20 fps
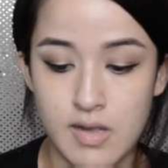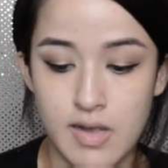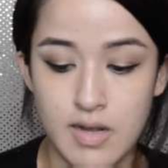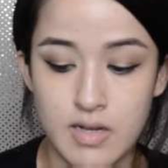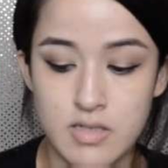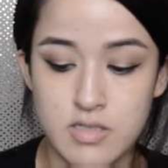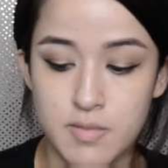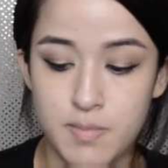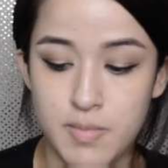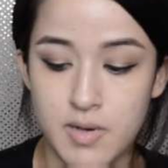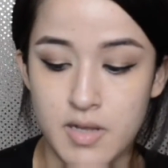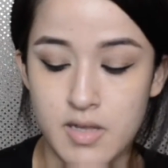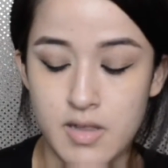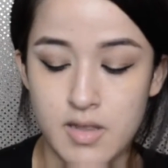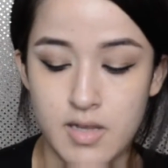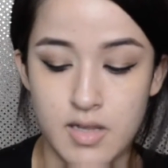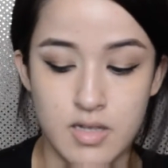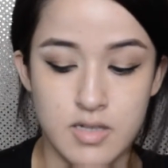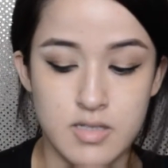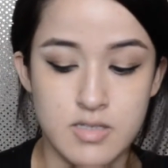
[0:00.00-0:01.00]
And to blend
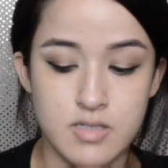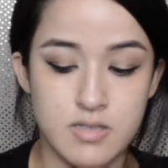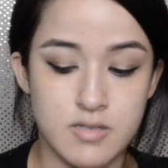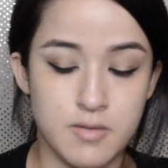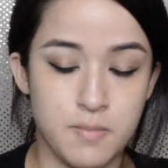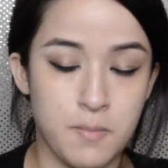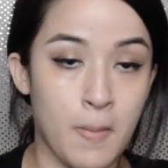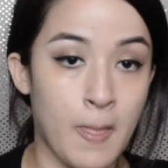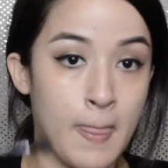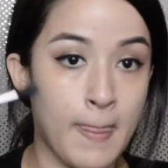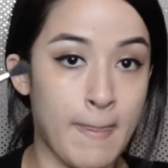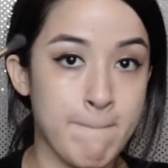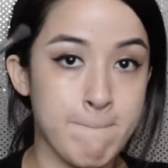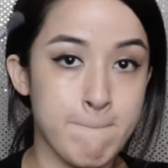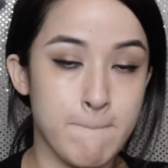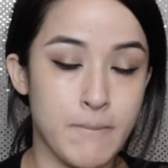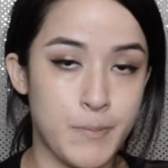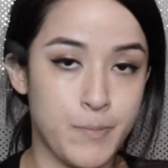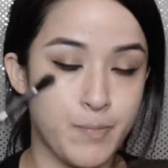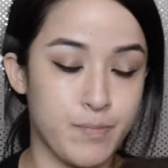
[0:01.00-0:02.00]
this,
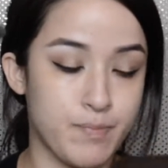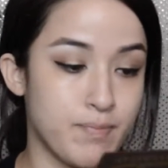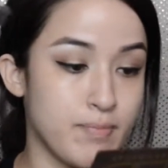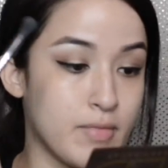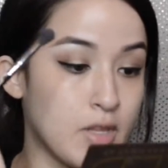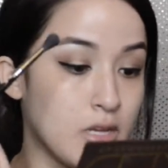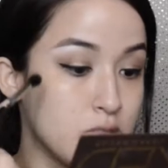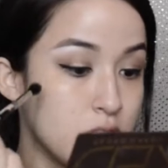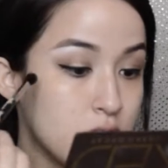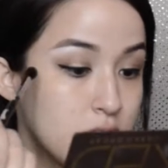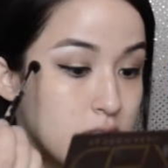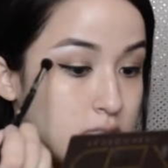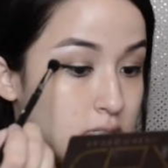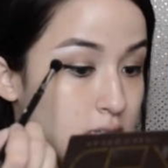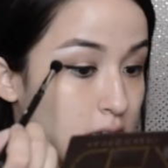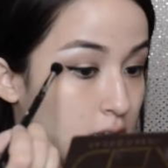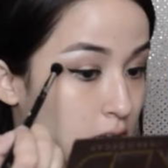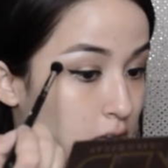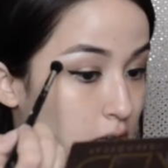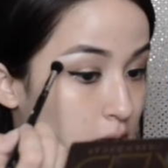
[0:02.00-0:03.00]
you just
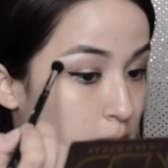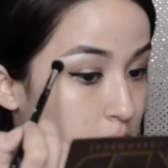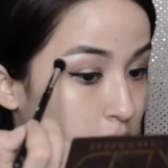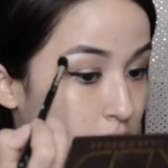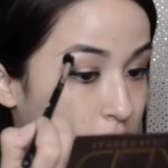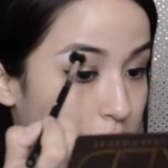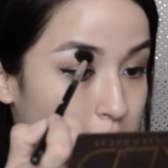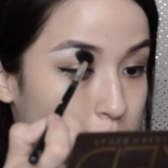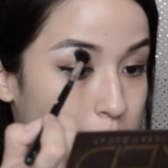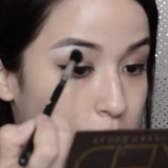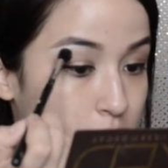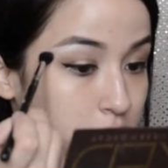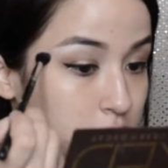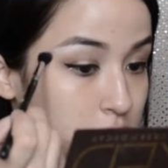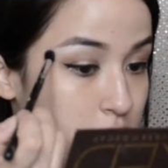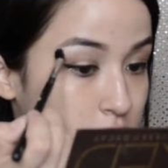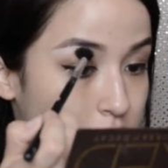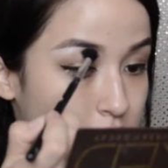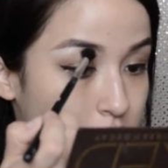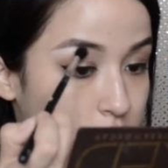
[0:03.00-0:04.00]
take your blending
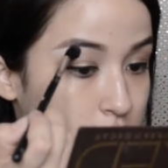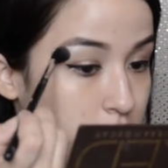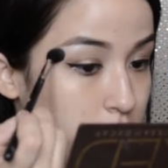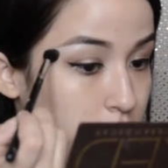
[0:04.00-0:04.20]
brush